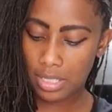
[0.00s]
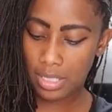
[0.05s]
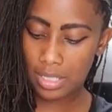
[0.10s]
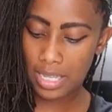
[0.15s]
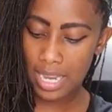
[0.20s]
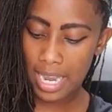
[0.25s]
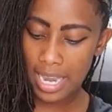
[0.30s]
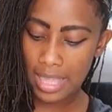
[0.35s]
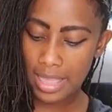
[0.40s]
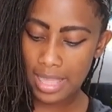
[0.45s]

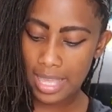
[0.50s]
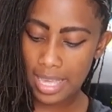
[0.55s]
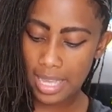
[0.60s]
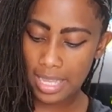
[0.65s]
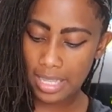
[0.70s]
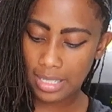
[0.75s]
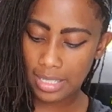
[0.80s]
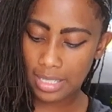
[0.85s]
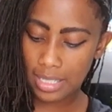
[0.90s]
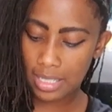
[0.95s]
Take
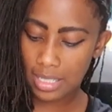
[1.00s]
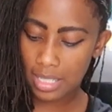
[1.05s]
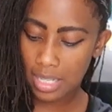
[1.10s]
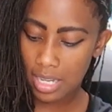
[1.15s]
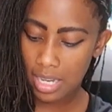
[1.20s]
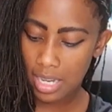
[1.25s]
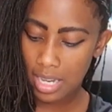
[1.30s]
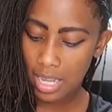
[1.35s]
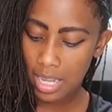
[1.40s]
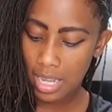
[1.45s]
this
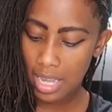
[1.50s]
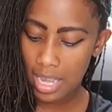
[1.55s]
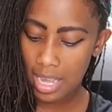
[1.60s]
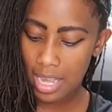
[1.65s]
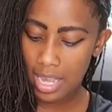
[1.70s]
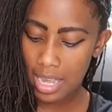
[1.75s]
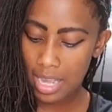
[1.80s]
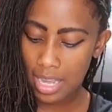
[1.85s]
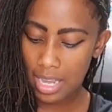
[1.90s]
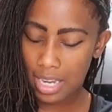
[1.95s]

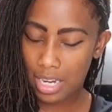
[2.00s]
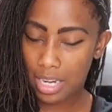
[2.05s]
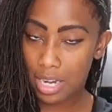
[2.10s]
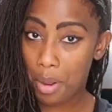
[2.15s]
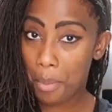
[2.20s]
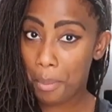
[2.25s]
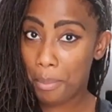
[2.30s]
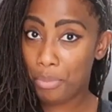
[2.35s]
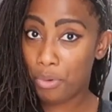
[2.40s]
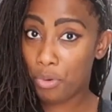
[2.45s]

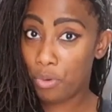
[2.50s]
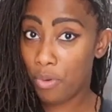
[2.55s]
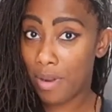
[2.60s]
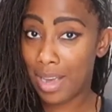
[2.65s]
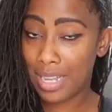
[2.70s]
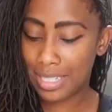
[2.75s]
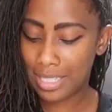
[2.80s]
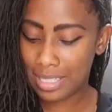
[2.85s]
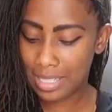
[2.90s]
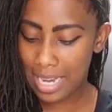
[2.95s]
and
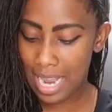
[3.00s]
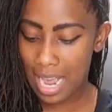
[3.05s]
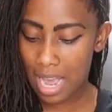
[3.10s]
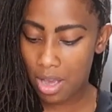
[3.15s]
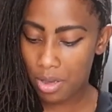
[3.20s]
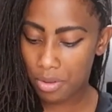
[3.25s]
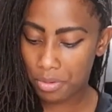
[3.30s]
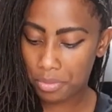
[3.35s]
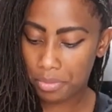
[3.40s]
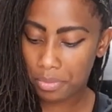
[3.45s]
press
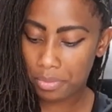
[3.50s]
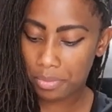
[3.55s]
down,